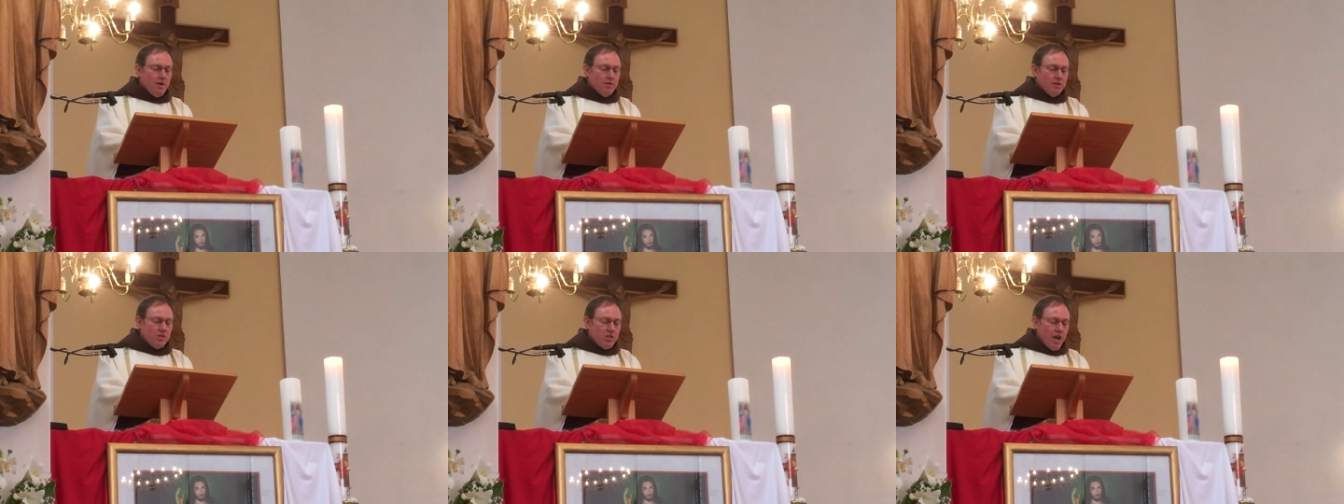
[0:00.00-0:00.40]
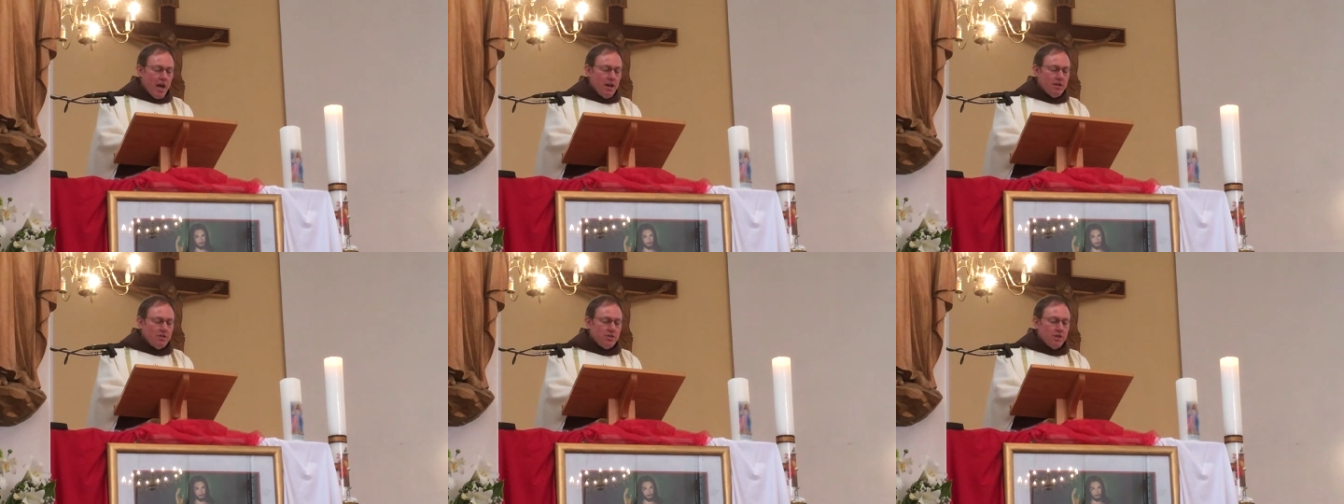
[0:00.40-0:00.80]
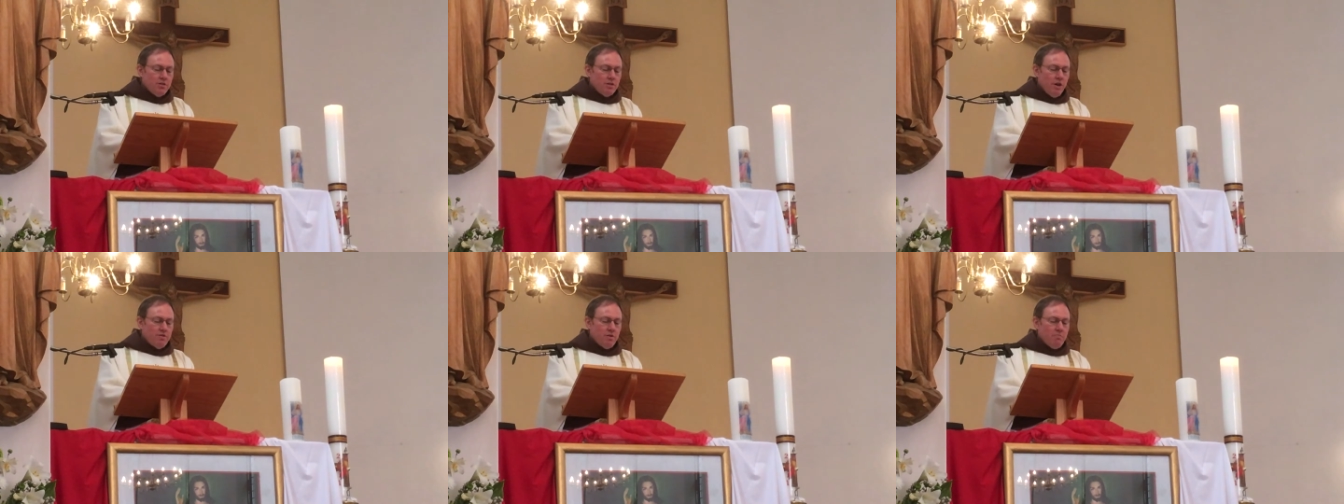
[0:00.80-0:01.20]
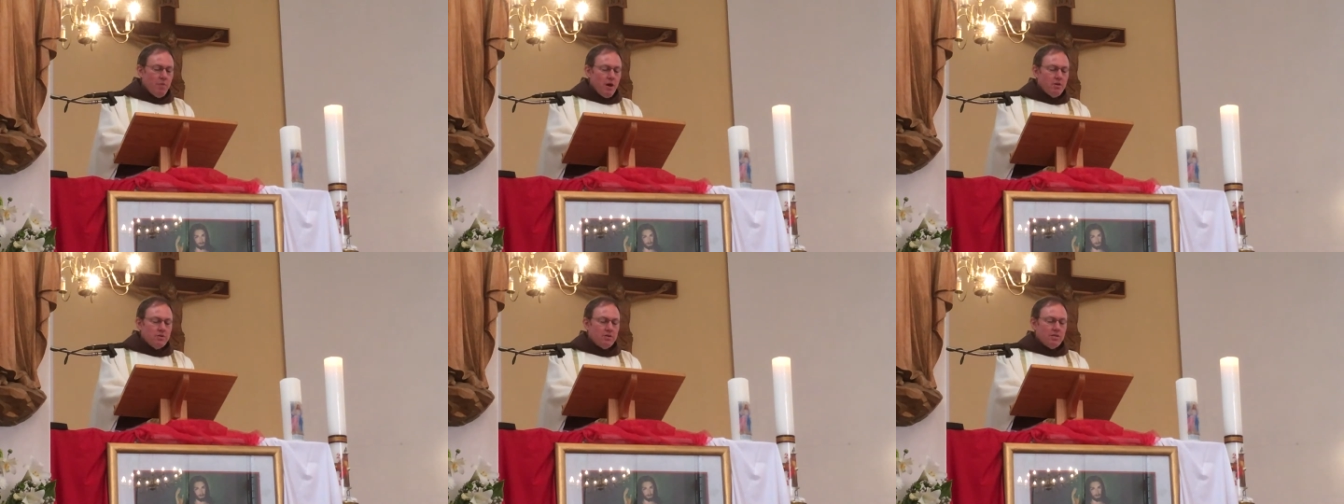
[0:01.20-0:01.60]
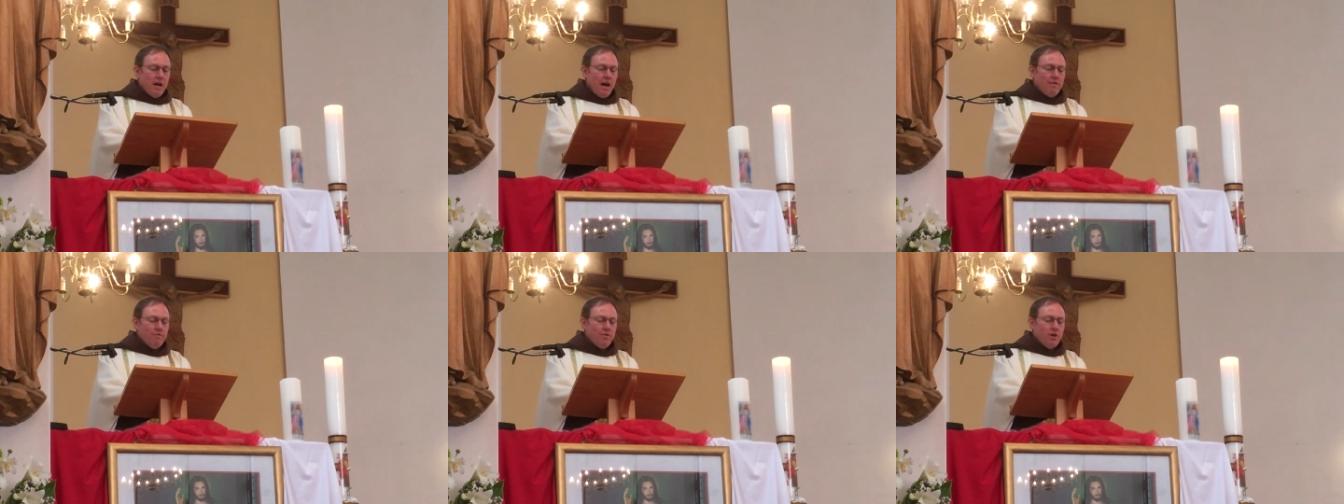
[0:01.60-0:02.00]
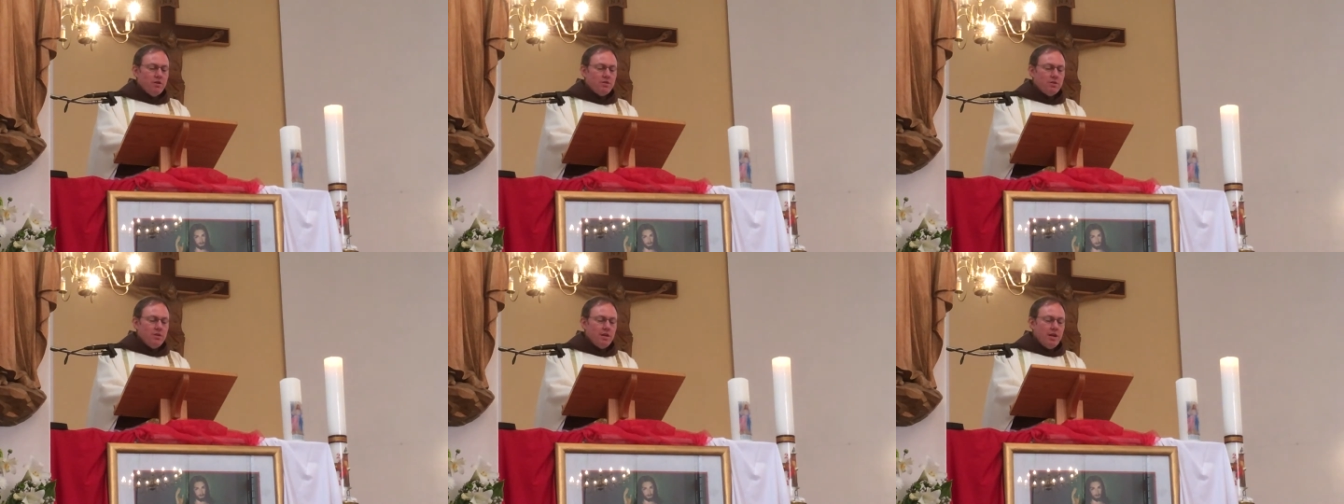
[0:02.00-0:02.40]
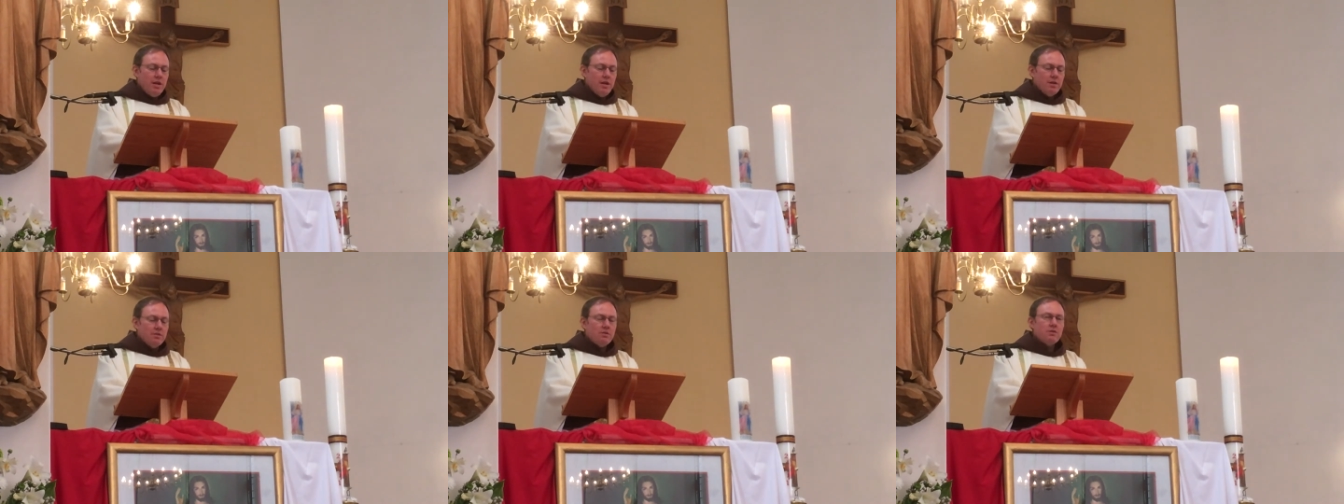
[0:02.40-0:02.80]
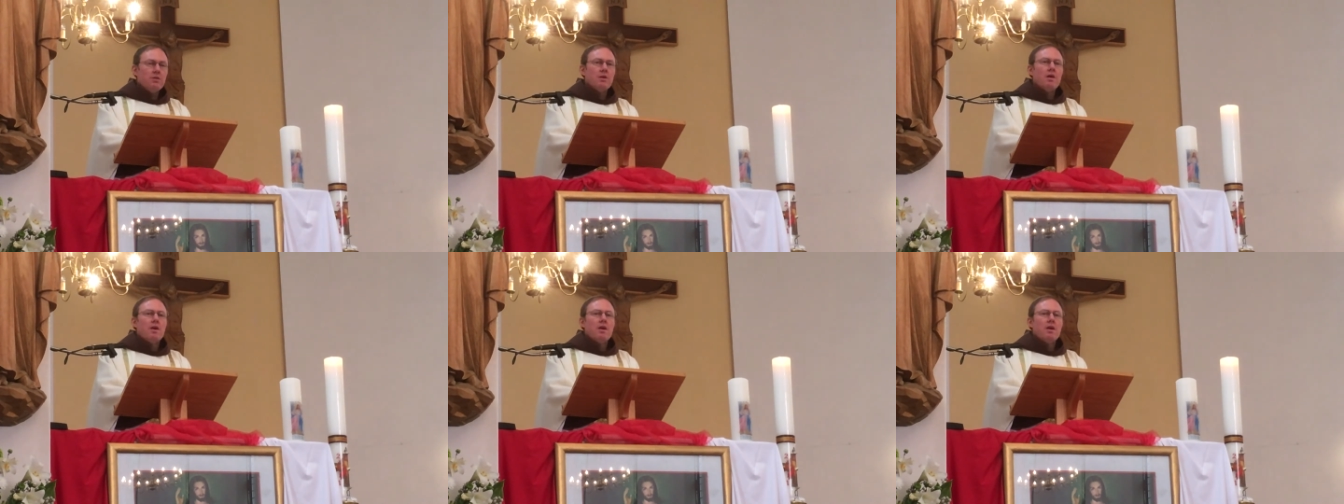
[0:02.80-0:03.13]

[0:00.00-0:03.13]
the challenges of the most diverse needs,